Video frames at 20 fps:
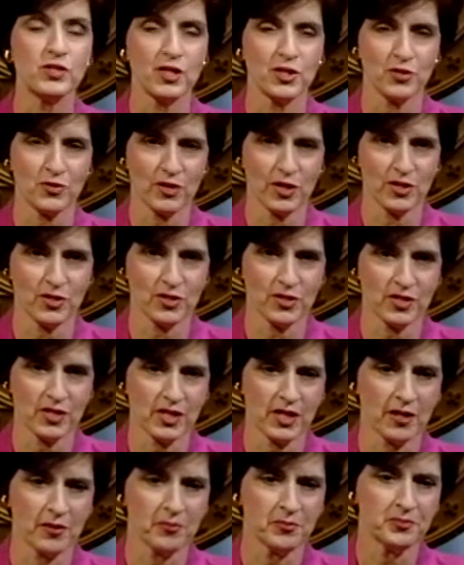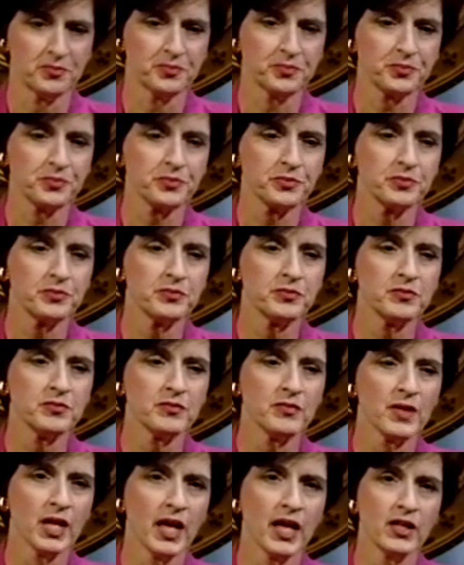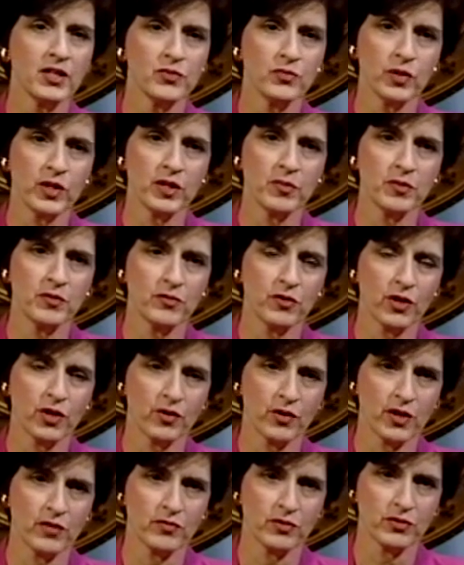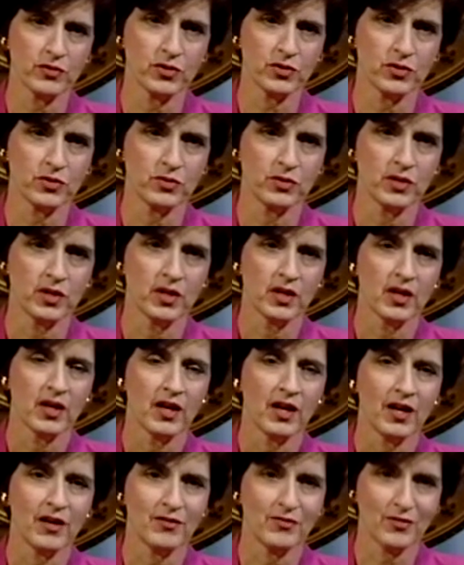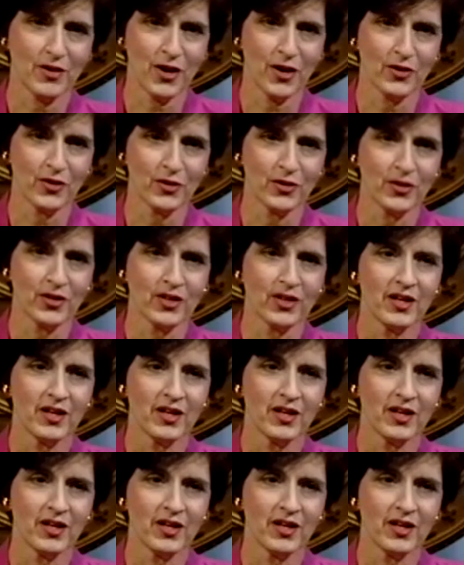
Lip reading: century, I should say. And we can be very grateful to Father